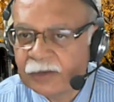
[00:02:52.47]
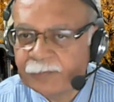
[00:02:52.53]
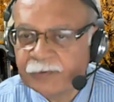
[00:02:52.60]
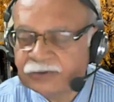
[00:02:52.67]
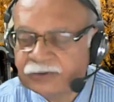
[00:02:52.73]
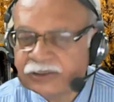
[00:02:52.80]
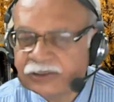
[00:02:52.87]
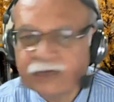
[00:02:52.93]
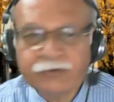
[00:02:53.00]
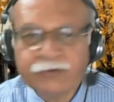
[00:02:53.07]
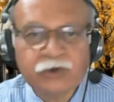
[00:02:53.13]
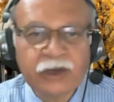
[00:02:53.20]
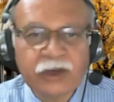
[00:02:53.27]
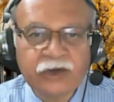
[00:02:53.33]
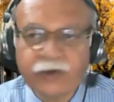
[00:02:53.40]
Professor Jha, would
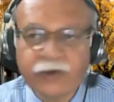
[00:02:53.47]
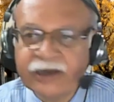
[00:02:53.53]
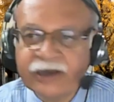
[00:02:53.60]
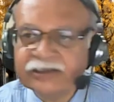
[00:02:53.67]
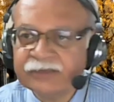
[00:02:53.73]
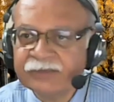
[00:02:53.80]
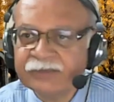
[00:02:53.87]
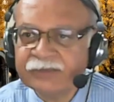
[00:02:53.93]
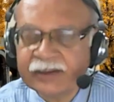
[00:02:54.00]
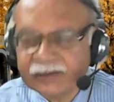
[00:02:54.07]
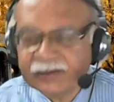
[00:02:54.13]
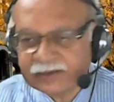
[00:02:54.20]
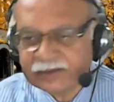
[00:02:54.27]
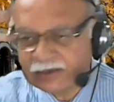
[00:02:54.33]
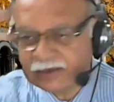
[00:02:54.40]
you like to add something? I
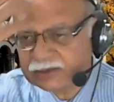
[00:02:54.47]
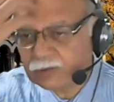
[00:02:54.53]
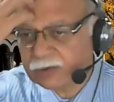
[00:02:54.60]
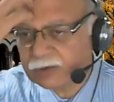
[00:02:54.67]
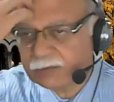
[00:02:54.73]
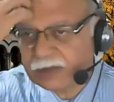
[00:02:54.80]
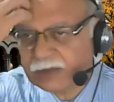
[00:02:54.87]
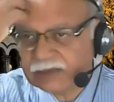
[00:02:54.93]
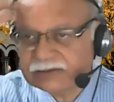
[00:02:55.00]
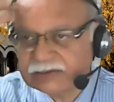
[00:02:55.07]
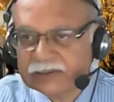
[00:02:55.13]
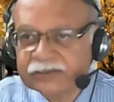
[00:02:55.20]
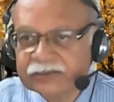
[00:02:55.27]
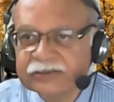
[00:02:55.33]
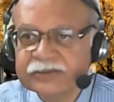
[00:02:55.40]
think that is what the
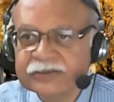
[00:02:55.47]
answer is.